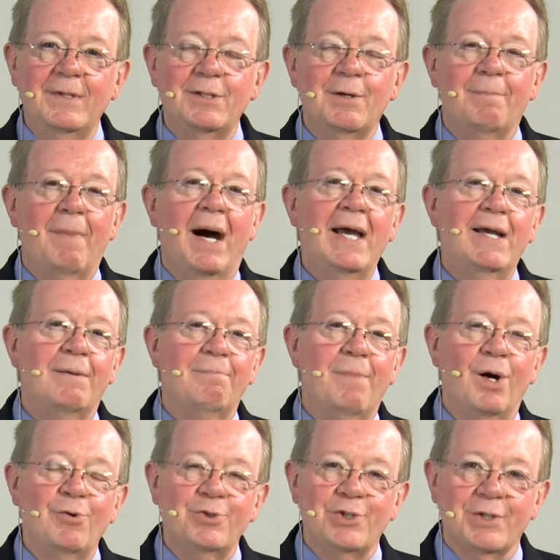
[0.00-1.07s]
To my
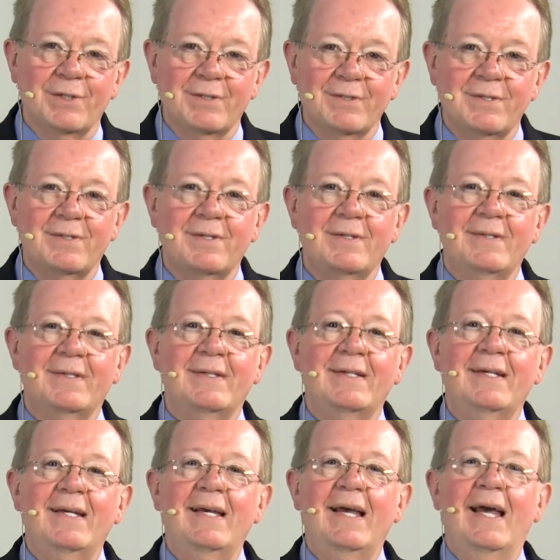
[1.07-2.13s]
emotions,
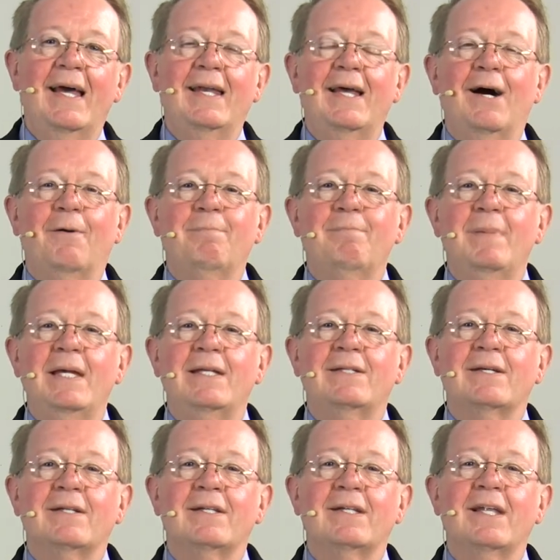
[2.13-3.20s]
and help me
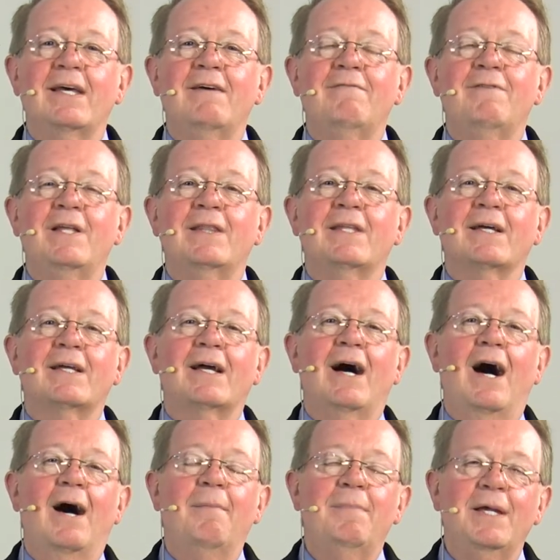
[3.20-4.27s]
to live in the
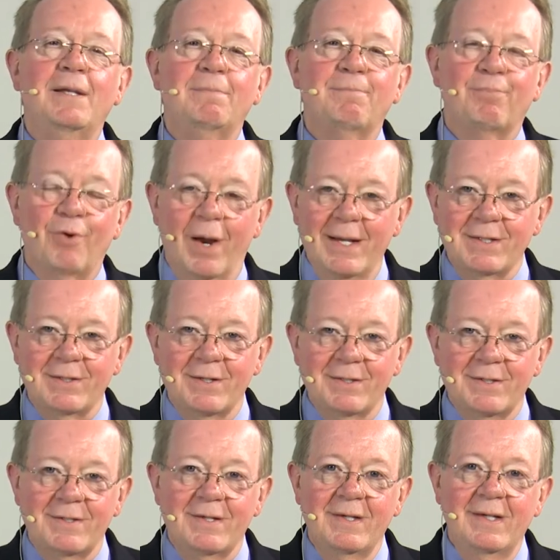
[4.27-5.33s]
calming
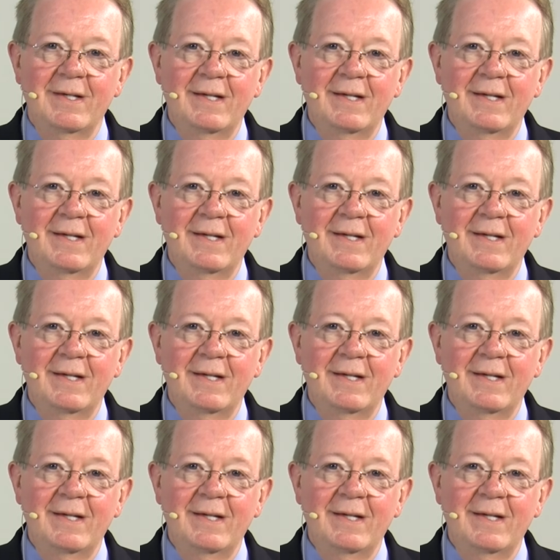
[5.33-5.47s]
presence